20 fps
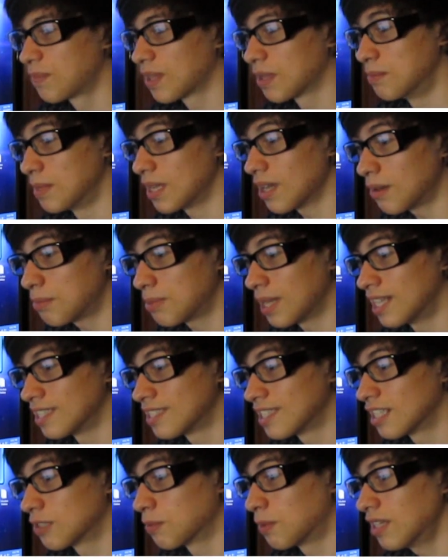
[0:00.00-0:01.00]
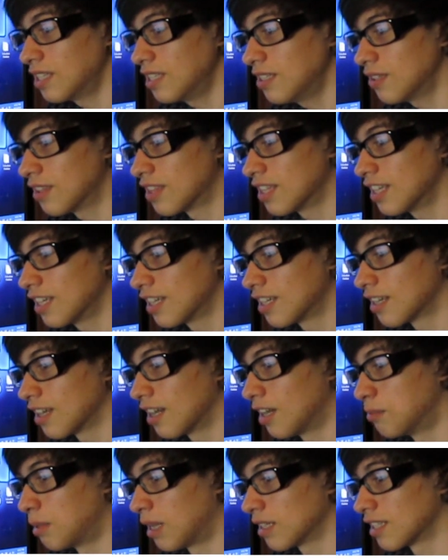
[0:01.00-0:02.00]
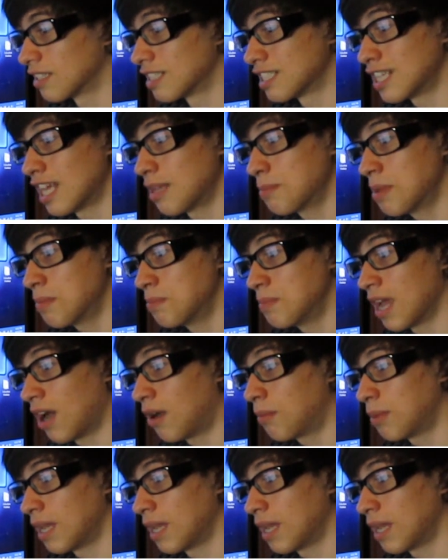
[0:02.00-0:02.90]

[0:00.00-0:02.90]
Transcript: Meow Pants says, what do you think about the statement Meow